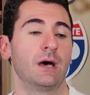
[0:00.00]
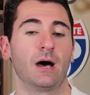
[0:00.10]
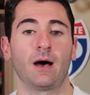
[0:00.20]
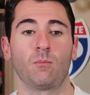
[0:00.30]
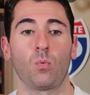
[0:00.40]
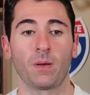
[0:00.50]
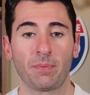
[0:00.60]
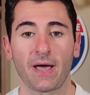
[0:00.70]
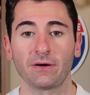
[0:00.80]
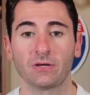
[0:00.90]
One
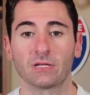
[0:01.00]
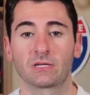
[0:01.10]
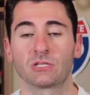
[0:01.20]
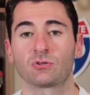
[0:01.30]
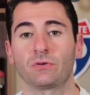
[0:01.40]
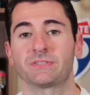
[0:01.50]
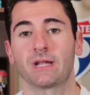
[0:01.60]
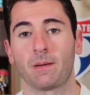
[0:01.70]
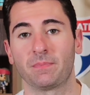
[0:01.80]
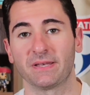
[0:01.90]
pilot controls
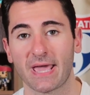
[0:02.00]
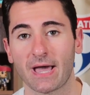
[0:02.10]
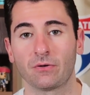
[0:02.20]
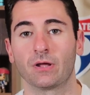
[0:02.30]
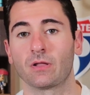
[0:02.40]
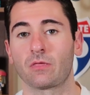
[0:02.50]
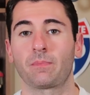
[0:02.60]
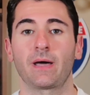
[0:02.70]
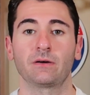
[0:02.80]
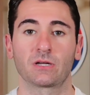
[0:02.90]
it up and down, another
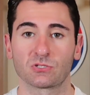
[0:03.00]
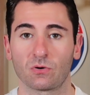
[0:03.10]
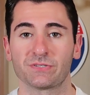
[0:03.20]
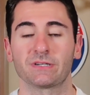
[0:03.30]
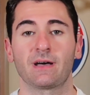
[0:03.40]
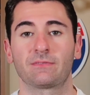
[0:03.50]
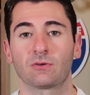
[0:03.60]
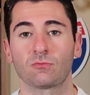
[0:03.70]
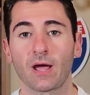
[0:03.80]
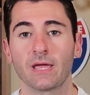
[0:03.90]
pilot controls it left
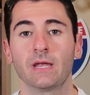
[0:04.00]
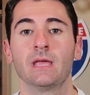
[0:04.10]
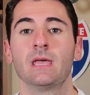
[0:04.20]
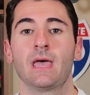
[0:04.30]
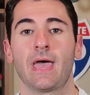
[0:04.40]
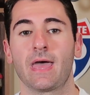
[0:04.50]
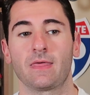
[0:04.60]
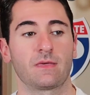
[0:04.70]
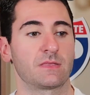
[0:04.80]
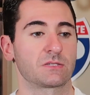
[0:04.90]
to right,
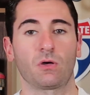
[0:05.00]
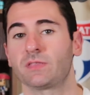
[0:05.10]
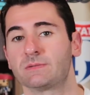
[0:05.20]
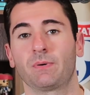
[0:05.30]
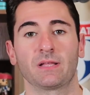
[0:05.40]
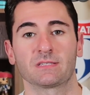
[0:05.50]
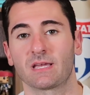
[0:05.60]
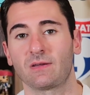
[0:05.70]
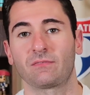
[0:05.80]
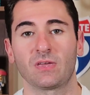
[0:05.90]
and then there's all these buttons
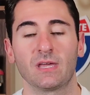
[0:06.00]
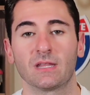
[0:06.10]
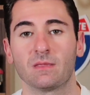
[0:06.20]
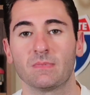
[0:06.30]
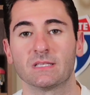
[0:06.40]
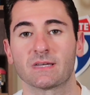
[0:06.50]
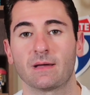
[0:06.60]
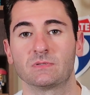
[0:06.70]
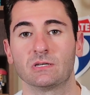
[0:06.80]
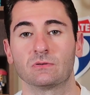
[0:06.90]
that you have to hit in the
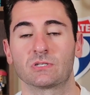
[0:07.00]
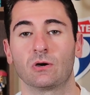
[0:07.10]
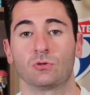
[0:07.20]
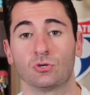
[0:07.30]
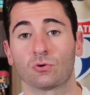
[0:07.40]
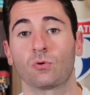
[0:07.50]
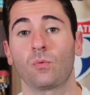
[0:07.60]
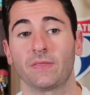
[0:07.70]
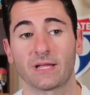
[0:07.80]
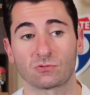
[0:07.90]
meantime too. So you're the
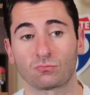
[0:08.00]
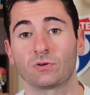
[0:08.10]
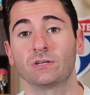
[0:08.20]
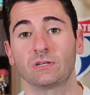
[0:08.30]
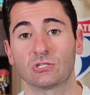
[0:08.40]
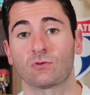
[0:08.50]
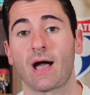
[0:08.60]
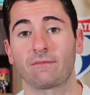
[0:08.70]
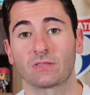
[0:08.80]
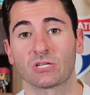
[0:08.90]
one that's really
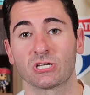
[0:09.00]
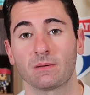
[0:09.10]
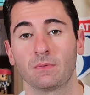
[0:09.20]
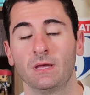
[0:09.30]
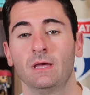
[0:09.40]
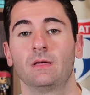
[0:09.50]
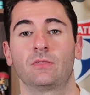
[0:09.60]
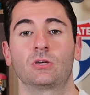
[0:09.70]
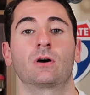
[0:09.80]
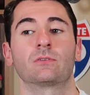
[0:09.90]
driving the ship.
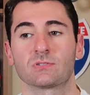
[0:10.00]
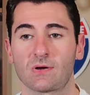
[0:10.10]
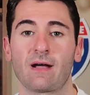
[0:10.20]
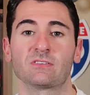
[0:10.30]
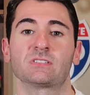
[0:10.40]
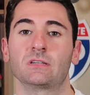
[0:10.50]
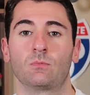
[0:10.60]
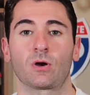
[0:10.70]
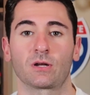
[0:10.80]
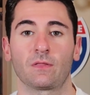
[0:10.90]
The gunners are obviously
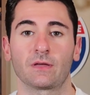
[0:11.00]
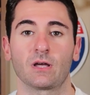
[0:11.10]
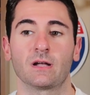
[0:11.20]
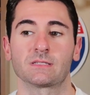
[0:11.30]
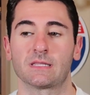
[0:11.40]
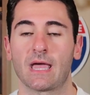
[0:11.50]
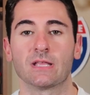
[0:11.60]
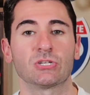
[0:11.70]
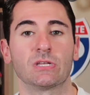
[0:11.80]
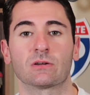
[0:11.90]
working on the guns and the
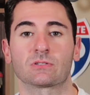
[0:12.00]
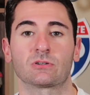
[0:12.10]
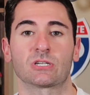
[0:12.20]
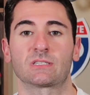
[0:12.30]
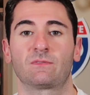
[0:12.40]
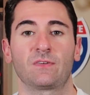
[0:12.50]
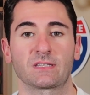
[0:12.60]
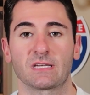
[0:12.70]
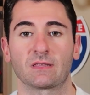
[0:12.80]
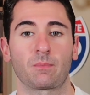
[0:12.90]
engineers are just
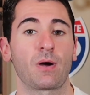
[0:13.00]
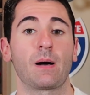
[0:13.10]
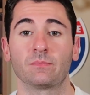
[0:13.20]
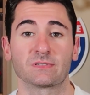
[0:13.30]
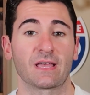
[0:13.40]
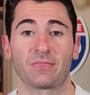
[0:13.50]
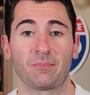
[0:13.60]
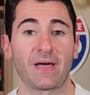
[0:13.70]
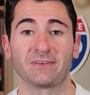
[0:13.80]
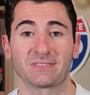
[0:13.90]
fixing the problems that the
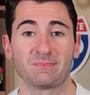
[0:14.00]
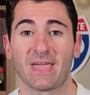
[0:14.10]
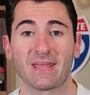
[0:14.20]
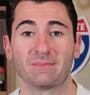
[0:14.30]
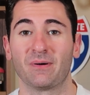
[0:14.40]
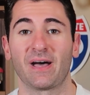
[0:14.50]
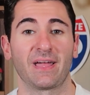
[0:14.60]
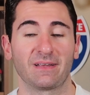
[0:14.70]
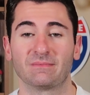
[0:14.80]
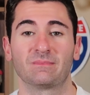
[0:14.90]
pilots made
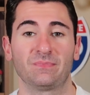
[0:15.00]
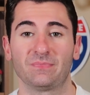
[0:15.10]
by